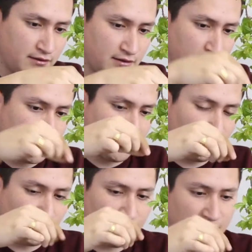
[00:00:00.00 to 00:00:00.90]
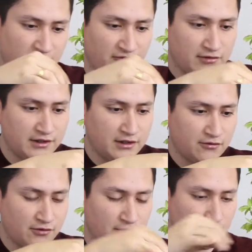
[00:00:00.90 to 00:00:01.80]
the tree actually
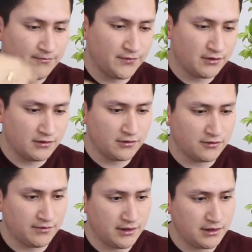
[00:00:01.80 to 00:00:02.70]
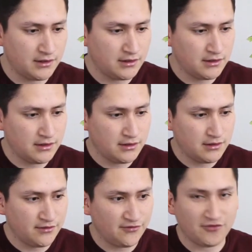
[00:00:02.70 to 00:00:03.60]
grew a little bit
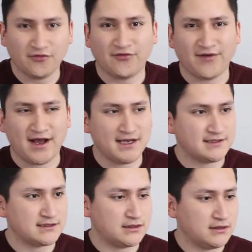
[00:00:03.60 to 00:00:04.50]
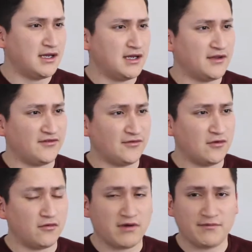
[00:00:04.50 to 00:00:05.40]
too fast.
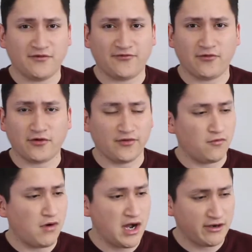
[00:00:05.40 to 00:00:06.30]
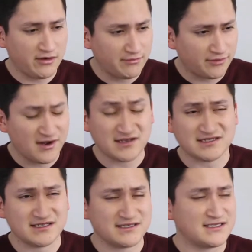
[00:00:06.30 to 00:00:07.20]
So right before the wiring
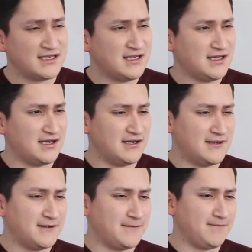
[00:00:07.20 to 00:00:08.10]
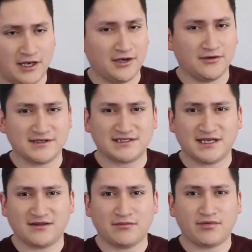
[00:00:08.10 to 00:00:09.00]
process, I noticed
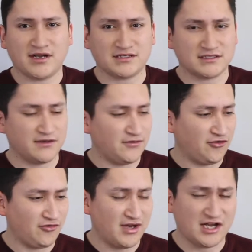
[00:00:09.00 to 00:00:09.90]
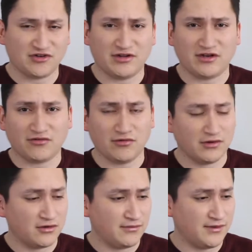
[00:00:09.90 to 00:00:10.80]
that the branches of the tree actually grew a
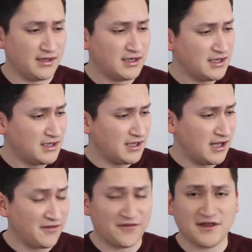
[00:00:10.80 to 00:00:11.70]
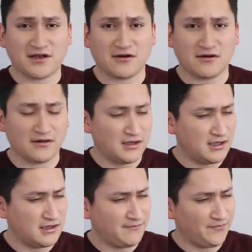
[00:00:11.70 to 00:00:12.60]
little bit thicker.
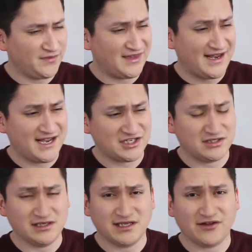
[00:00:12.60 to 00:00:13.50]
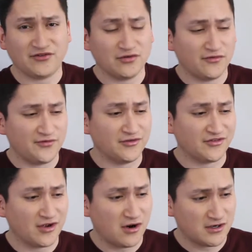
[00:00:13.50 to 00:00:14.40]
That actually led to a few
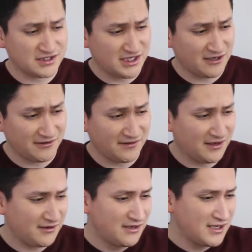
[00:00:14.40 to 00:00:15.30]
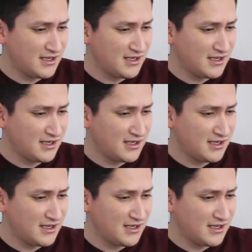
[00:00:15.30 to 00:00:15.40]
scars here and there